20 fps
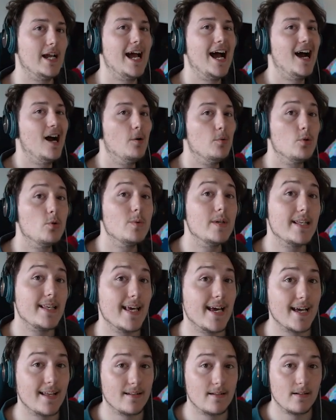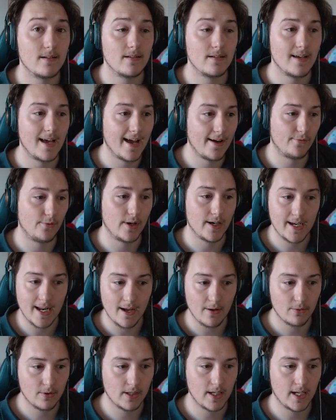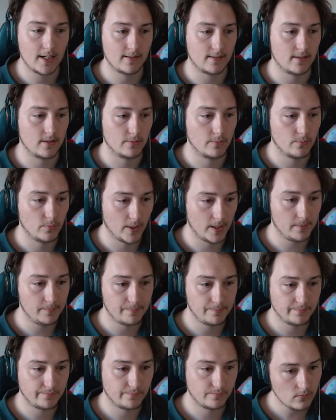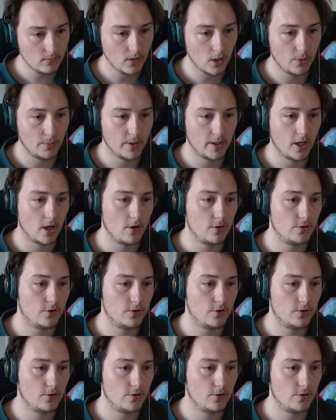How do we get Avray now connected? Well, we go